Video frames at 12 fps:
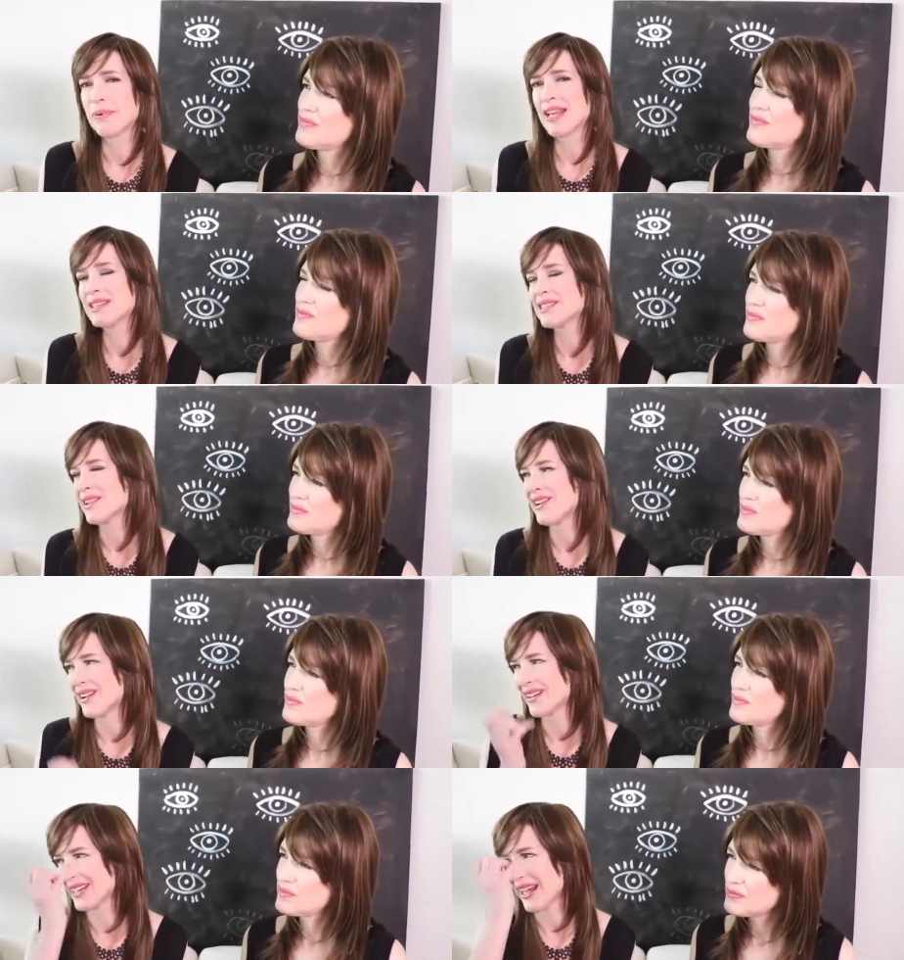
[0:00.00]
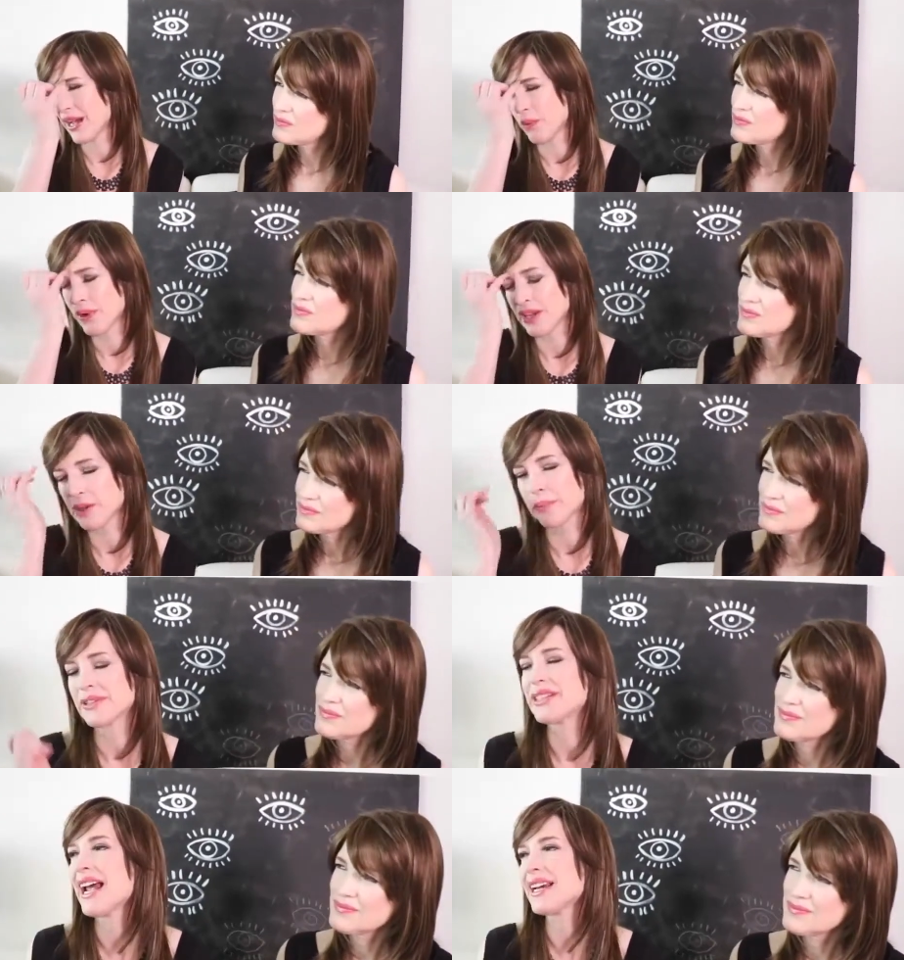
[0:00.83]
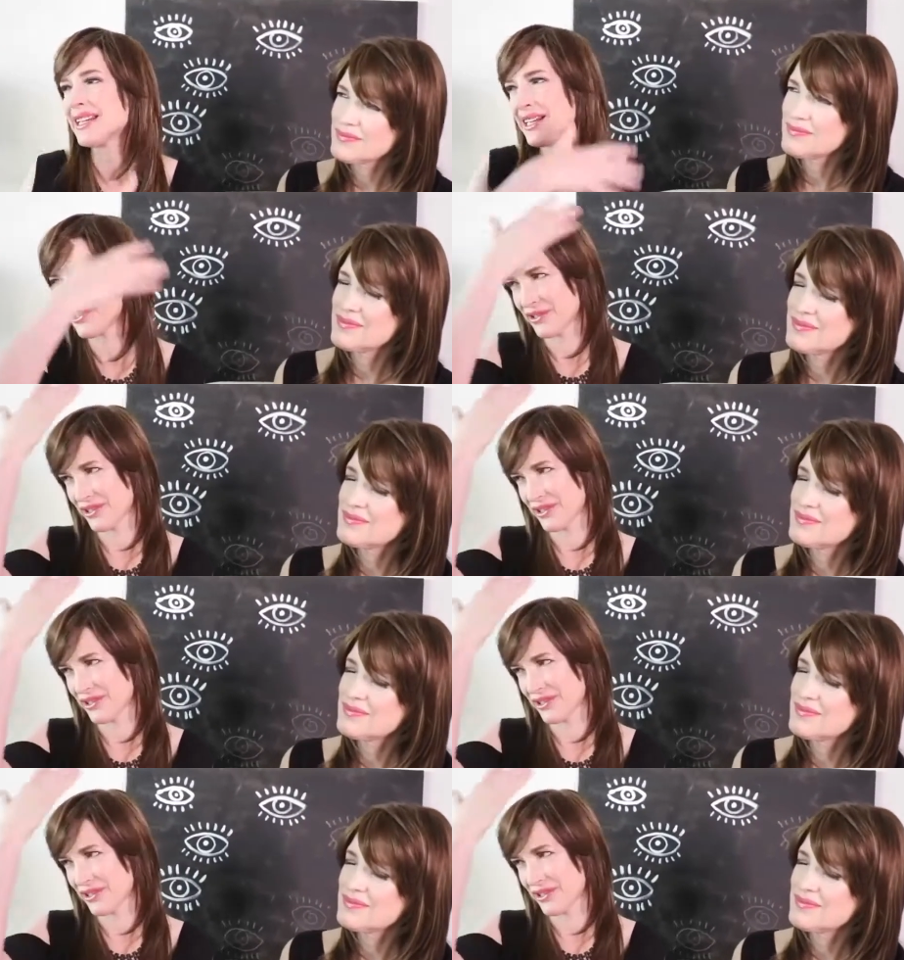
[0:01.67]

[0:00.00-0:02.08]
Speaker 1: It depends on how well you're protecting